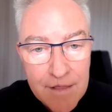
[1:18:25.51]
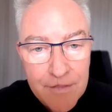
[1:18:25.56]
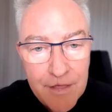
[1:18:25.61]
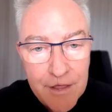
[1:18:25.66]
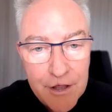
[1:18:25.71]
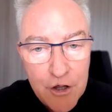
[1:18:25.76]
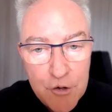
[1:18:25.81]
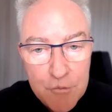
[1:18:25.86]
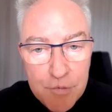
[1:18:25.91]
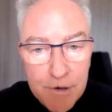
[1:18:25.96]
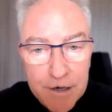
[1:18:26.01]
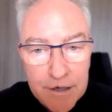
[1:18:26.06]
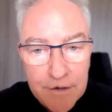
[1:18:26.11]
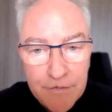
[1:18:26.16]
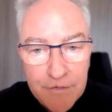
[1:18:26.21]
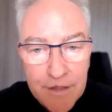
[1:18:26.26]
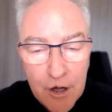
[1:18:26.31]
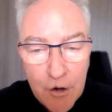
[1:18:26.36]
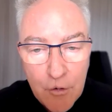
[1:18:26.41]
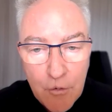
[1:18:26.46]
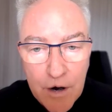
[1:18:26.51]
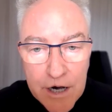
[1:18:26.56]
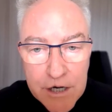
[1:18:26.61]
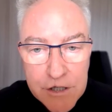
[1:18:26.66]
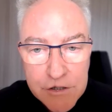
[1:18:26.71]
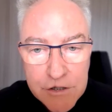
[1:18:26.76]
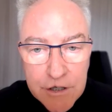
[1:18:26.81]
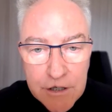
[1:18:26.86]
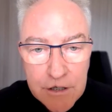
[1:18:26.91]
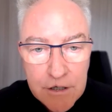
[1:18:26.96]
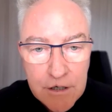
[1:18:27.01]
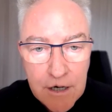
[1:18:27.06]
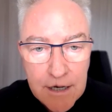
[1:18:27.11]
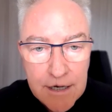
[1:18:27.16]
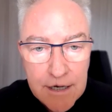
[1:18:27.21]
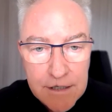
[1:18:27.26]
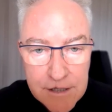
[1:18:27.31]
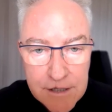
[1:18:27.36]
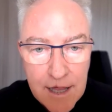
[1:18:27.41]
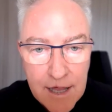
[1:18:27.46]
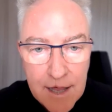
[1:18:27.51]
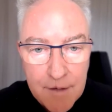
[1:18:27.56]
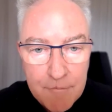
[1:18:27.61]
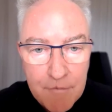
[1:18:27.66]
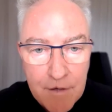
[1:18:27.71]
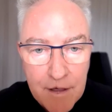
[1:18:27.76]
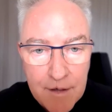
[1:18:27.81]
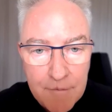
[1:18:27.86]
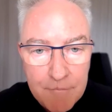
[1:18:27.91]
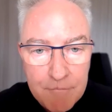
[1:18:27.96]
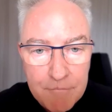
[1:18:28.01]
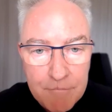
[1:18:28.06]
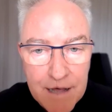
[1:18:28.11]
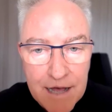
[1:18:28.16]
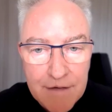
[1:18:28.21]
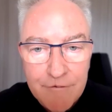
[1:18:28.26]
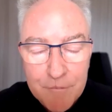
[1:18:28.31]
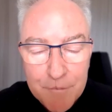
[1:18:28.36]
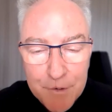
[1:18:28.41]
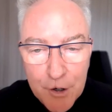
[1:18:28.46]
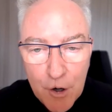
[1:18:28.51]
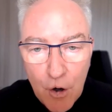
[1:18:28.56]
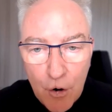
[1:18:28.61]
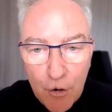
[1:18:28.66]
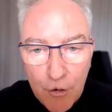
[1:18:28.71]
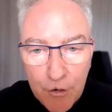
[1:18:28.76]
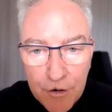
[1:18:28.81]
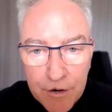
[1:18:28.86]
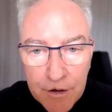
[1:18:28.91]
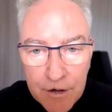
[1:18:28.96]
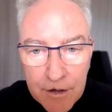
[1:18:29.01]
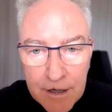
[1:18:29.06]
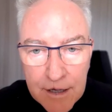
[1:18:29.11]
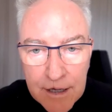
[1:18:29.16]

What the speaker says: that you bring to the equation is above and beyond